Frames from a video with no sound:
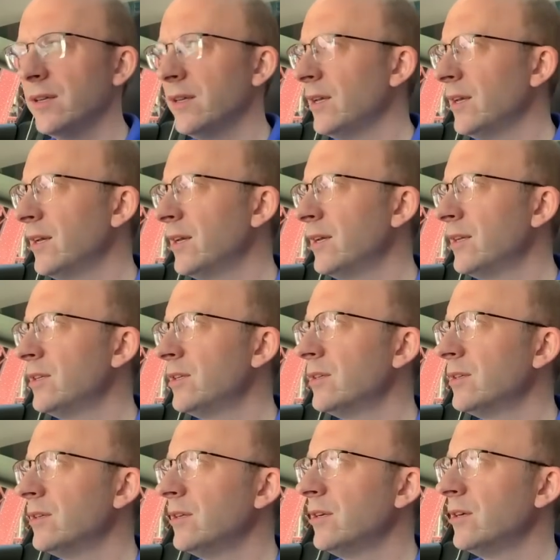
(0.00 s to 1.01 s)
And
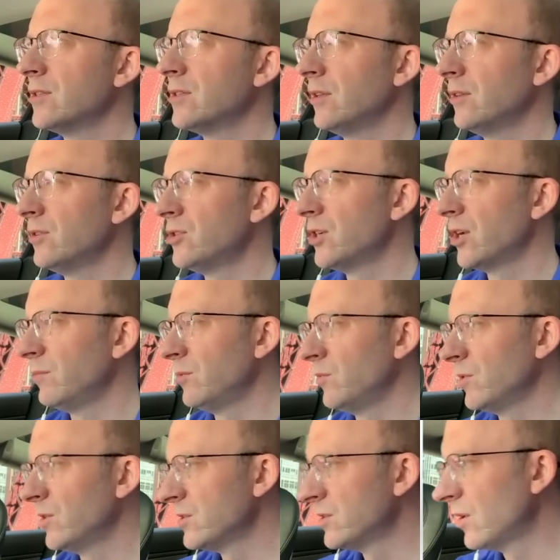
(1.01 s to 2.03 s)
here's another gentleman with
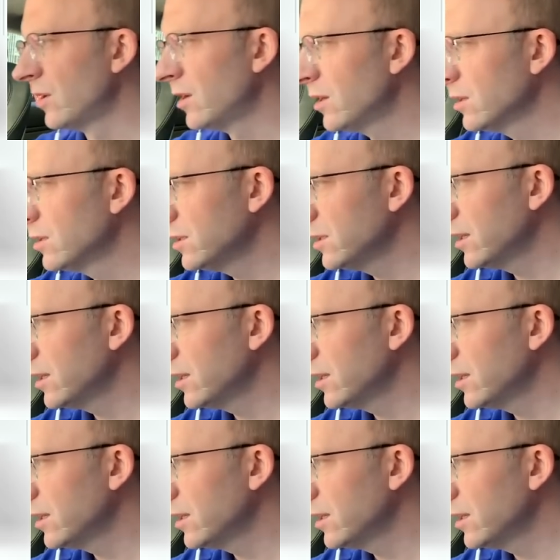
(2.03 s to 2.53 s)
his dog.